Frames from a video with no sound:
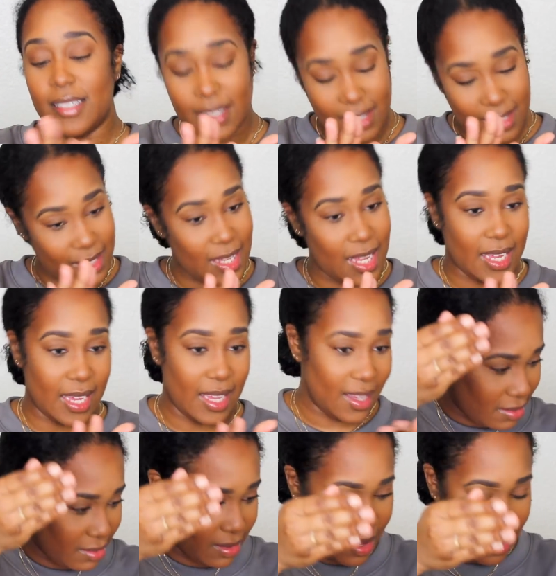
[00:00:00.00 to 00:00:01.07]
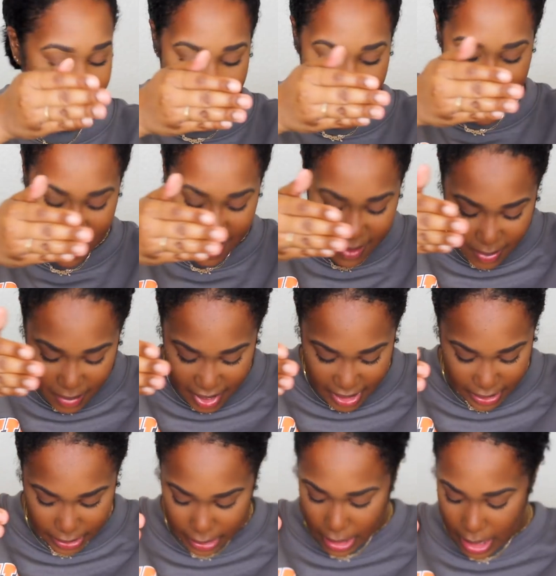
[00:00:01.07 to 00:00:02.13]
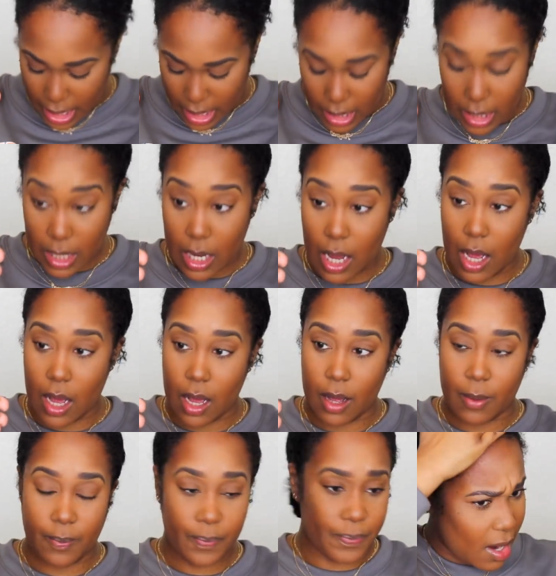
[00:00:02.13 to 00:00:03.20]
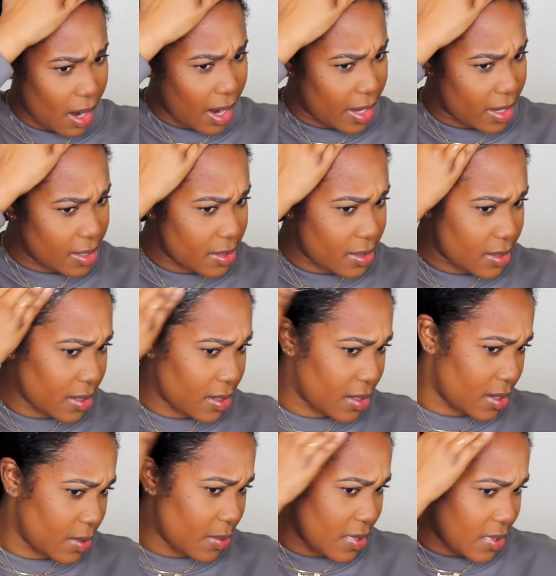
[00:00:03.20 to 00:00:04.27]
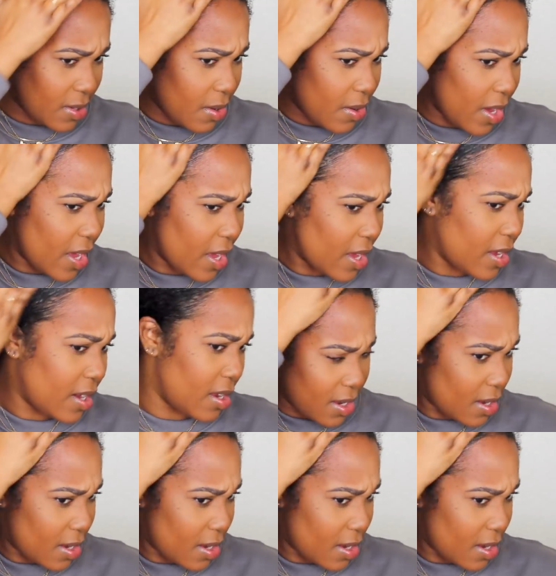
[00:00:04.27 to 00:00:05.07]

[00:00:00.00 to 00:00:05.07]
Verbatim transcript: sticky. Okay, praise God. Um, all right, so we'll just go ahead.